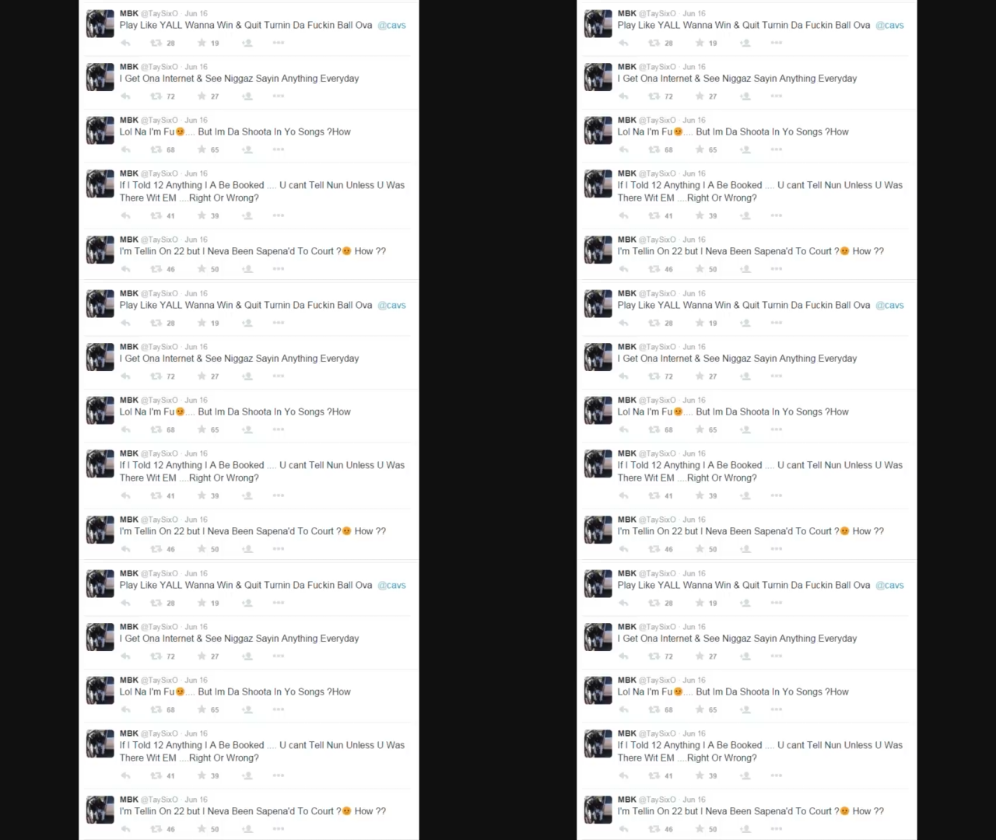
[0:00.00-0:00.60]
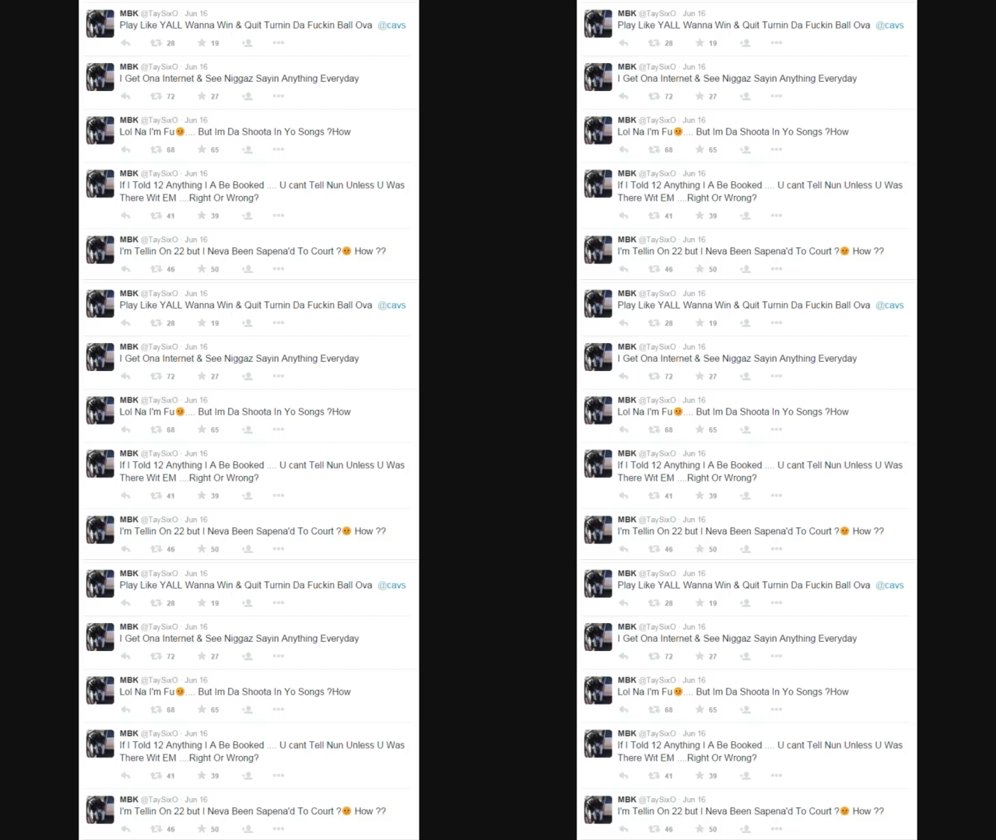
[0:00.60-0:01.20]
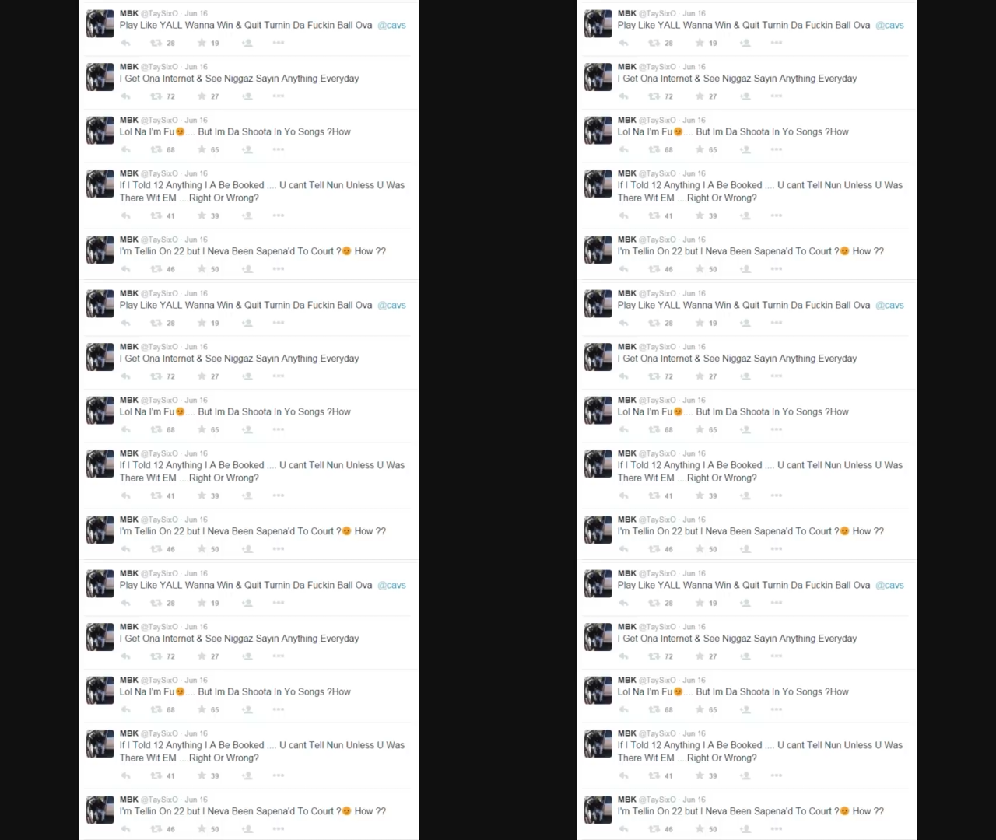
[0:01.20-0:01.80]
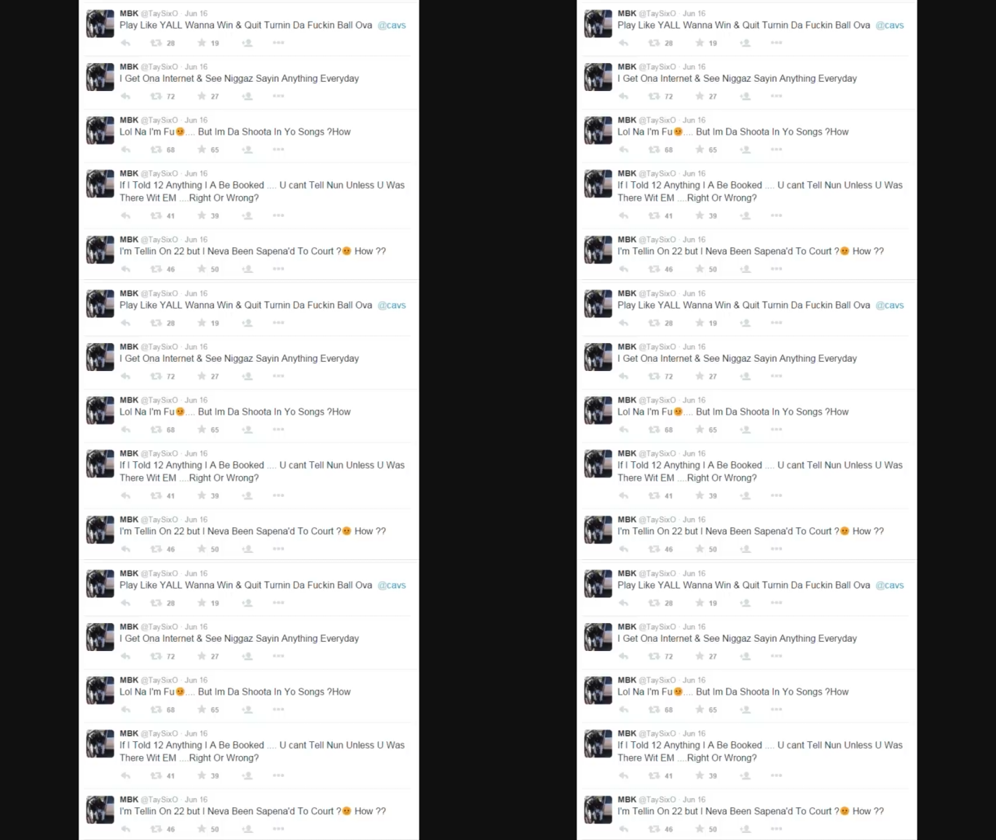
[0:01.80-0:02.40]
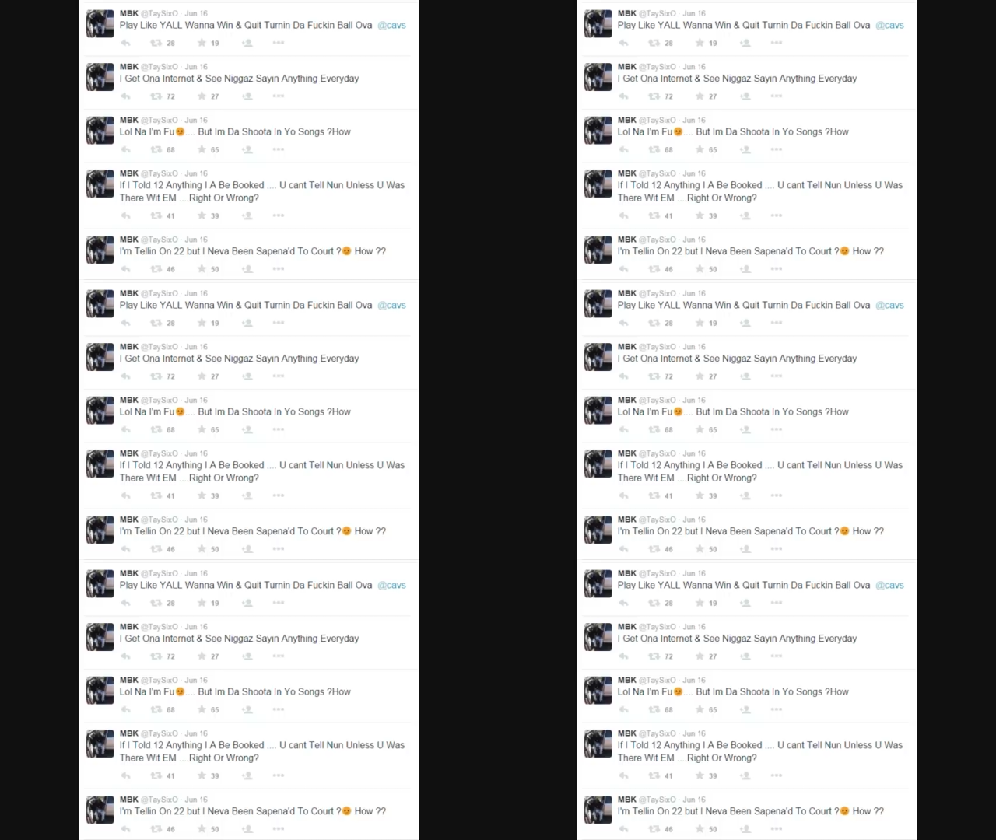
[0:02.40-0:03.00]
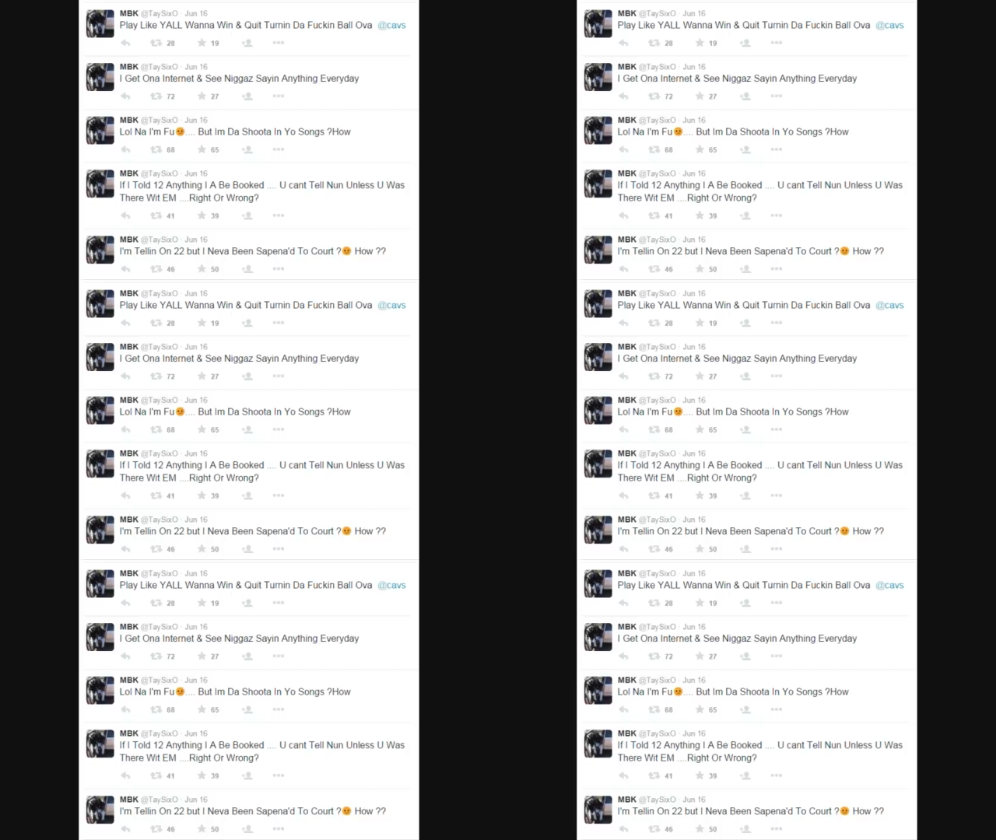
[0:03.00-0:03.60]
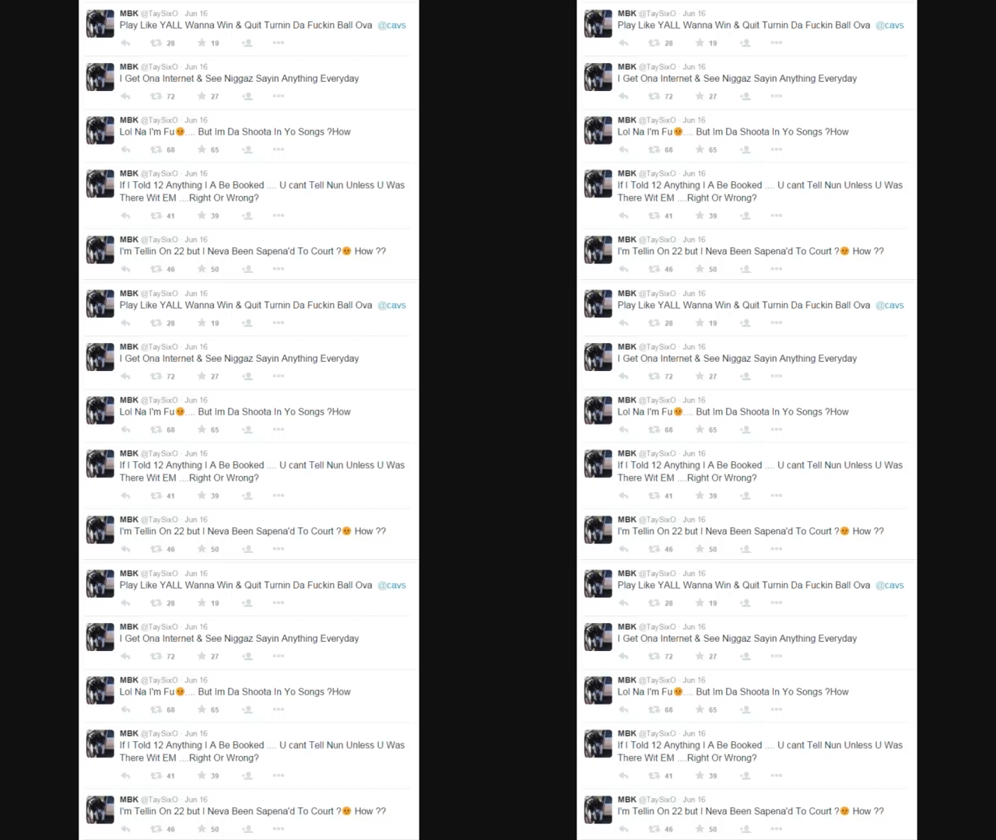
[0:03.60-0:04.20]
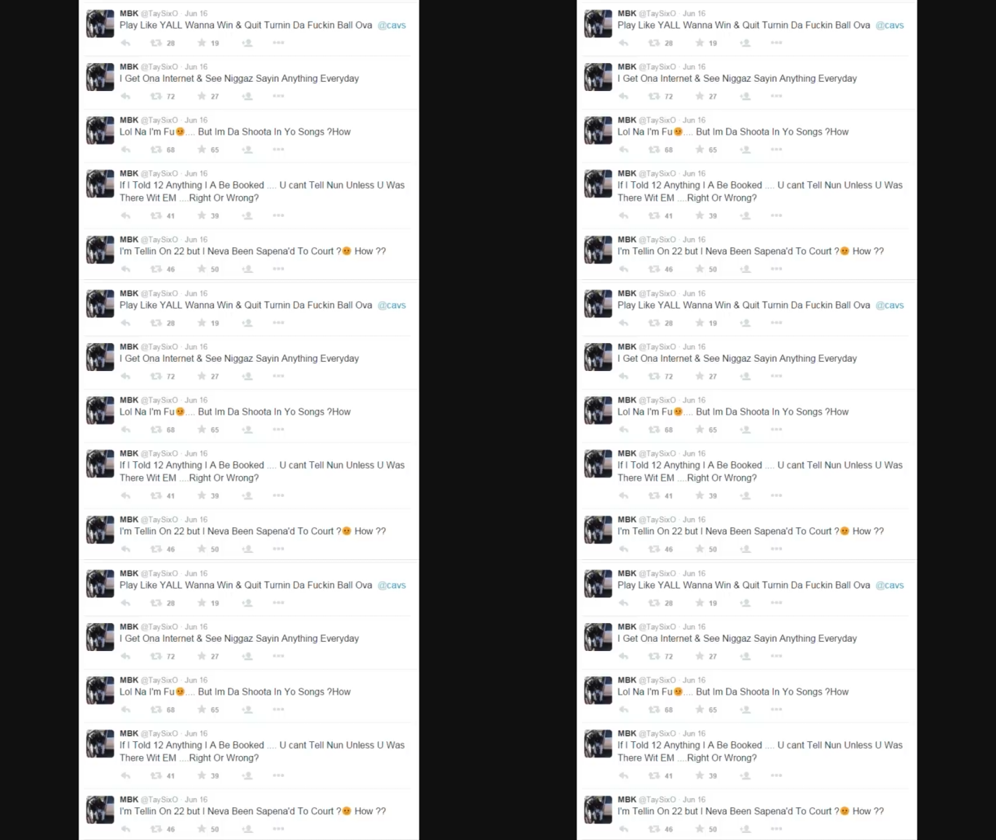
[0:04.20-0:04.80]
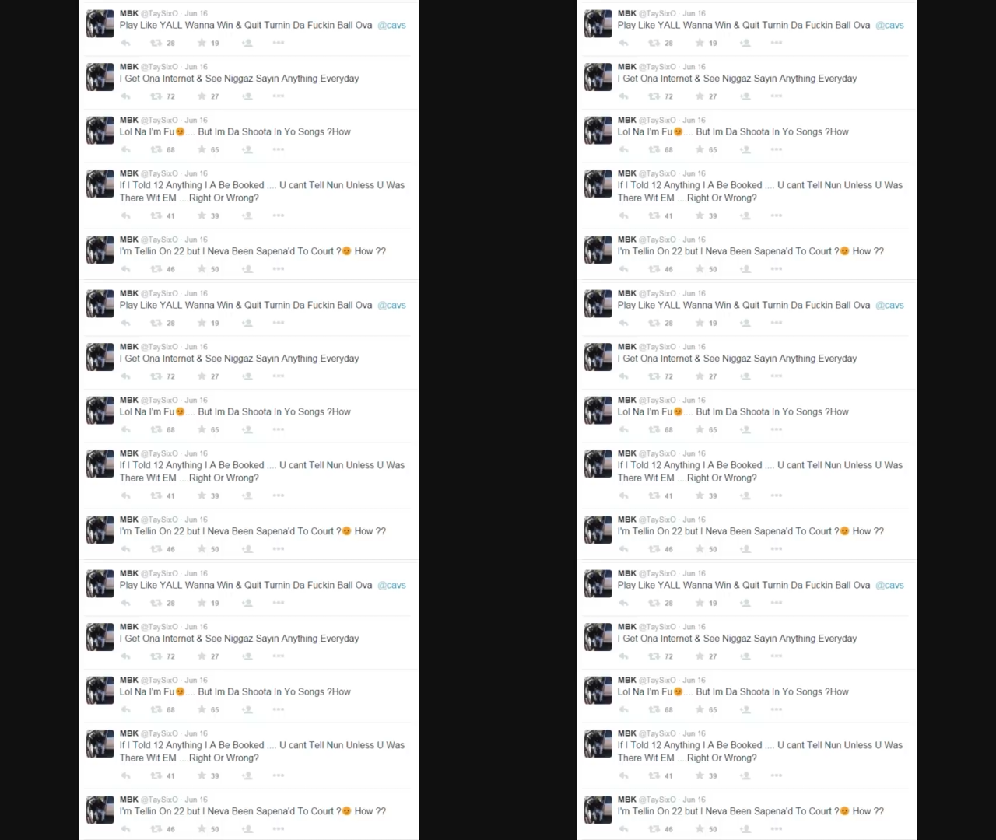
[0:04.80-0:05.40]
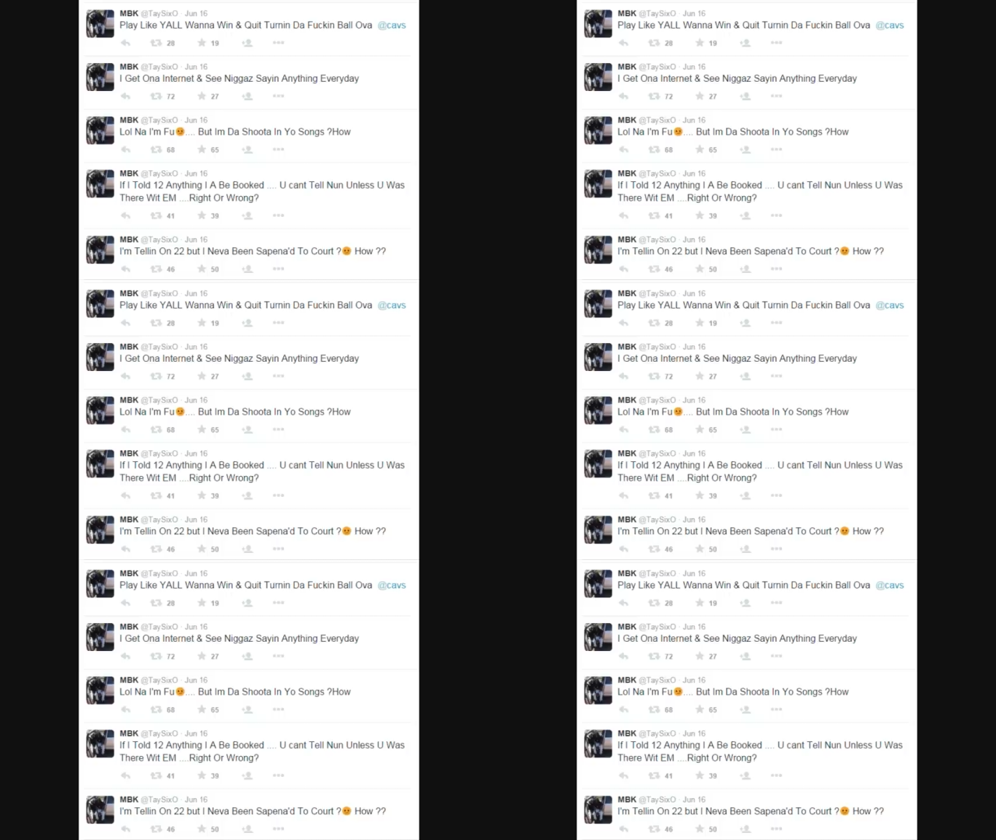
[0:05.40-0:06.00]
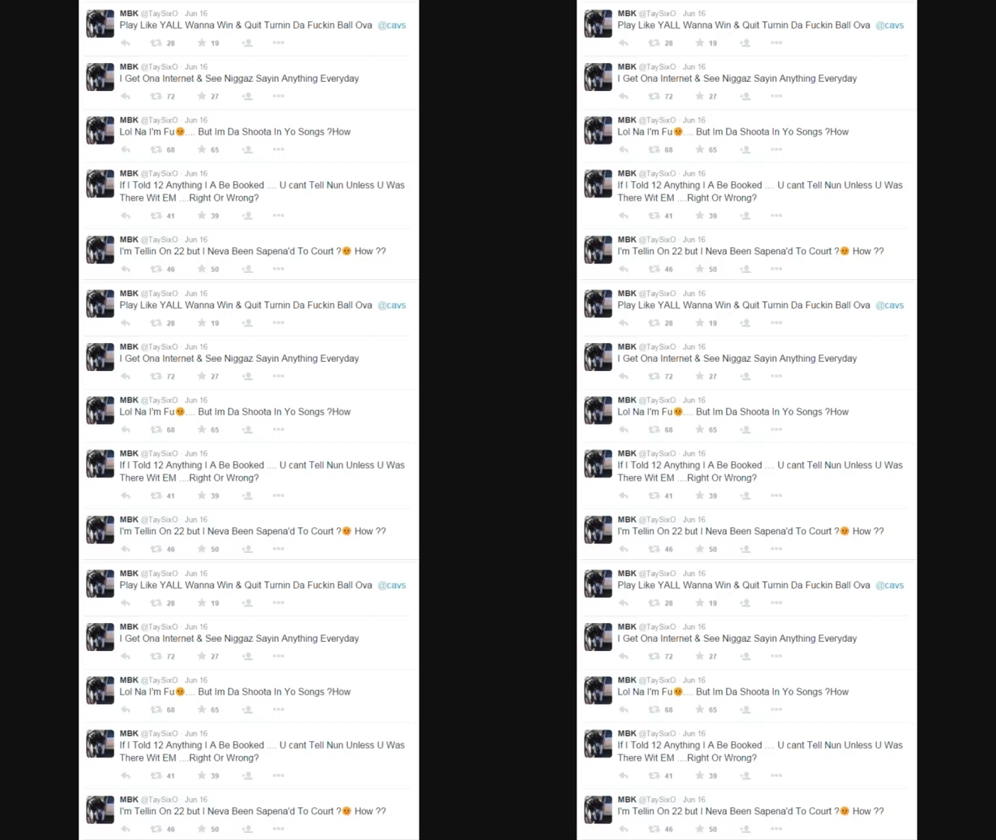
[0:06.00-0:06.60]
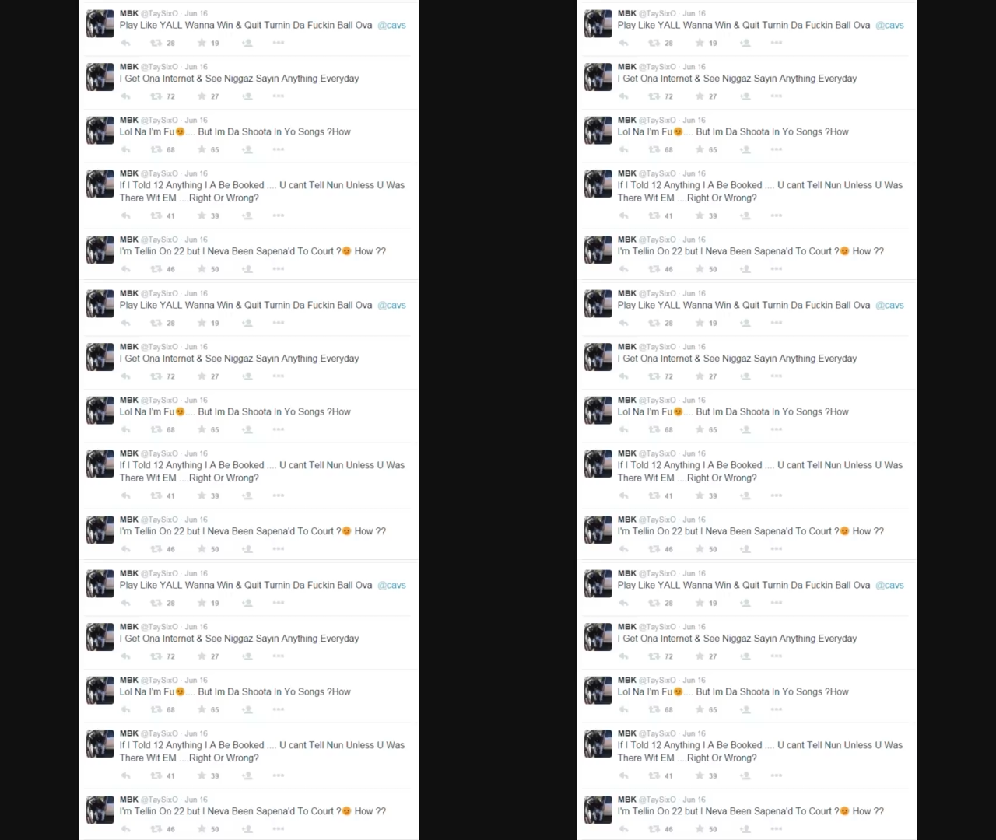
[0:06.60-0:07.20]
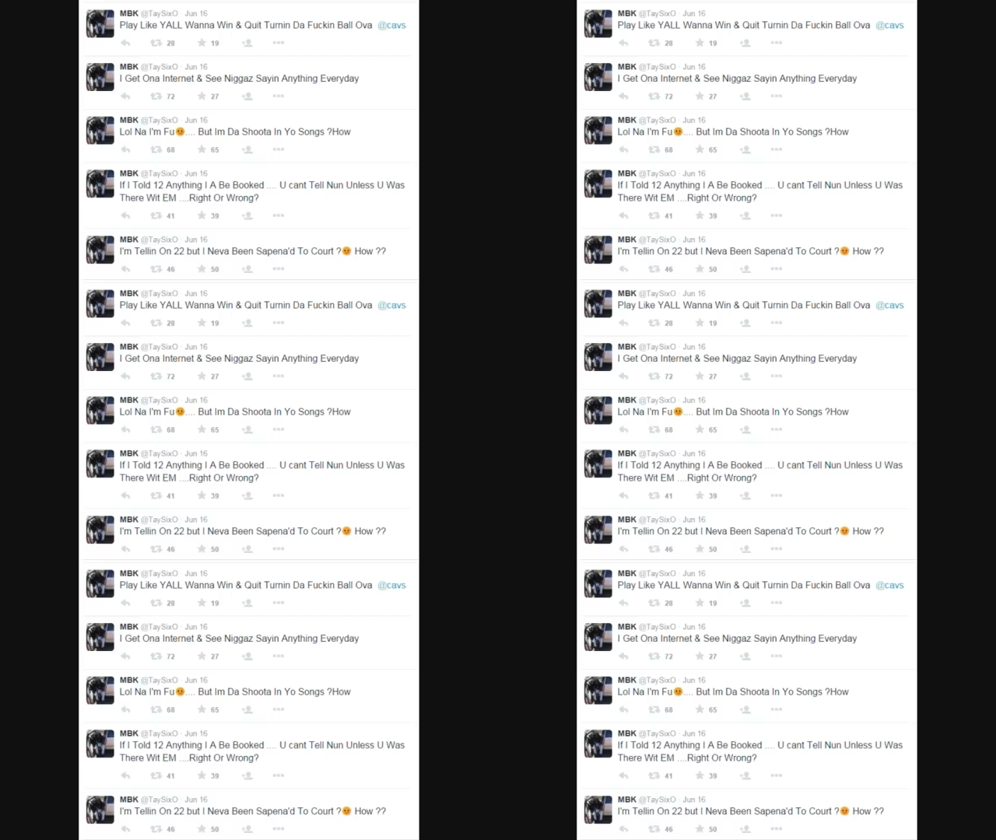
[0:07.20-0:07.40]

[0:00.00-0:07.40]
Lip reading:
Nobody's mouth can be seen.